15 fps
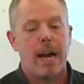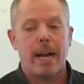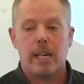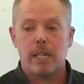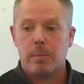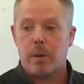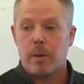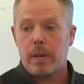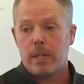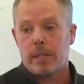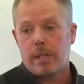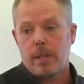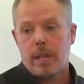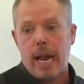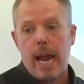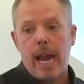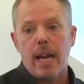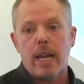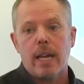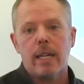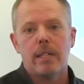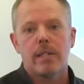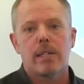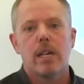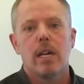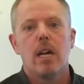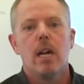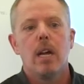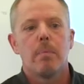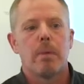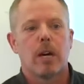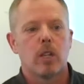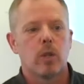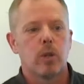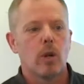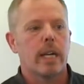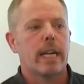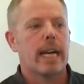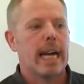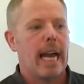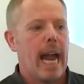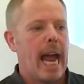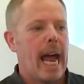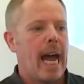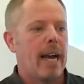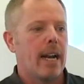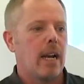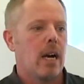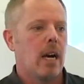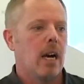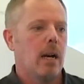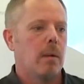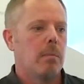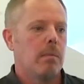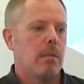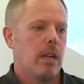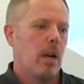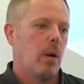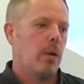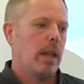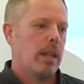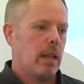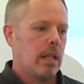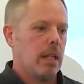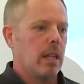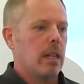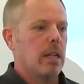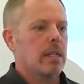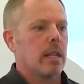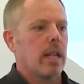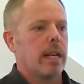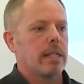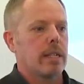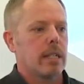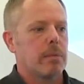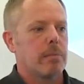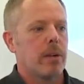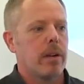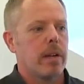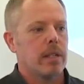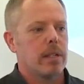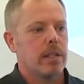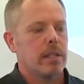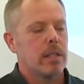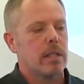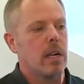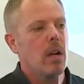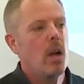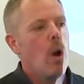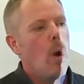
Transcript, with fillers: my experience in the 80s, but looking at, um, you know, the, this lady's experiences,